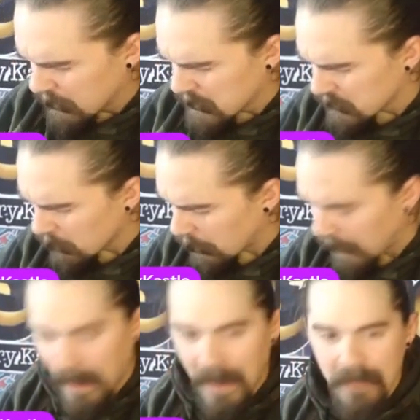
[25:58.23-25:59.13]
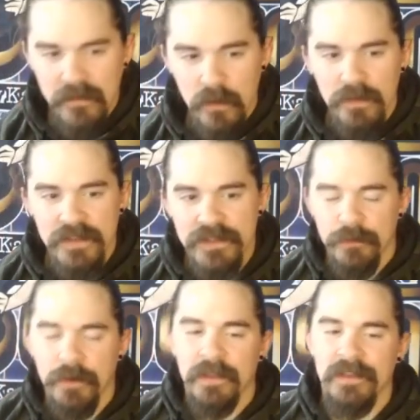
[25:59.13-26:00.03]
so I've told this
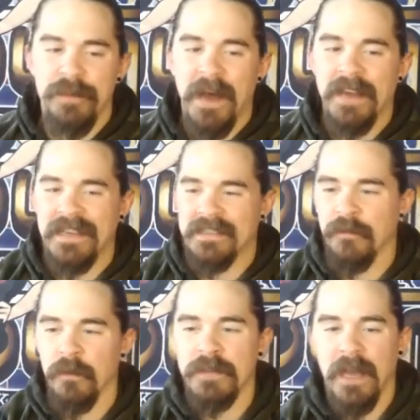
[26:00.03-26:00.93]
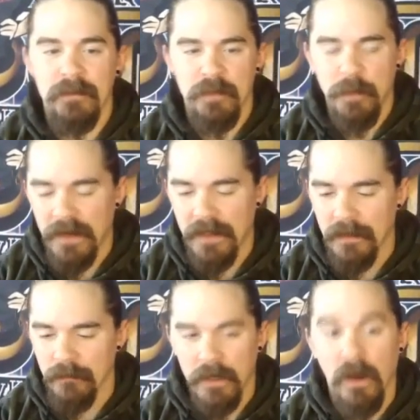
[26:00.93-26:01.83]
story on this podcast a few times, but
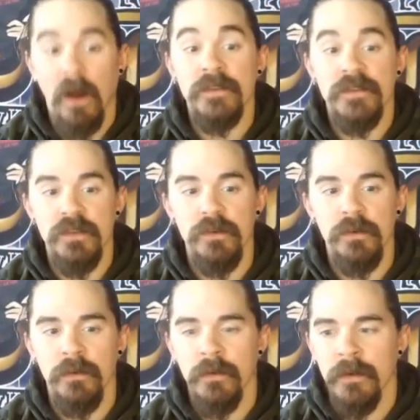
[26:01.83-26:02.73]
in regards to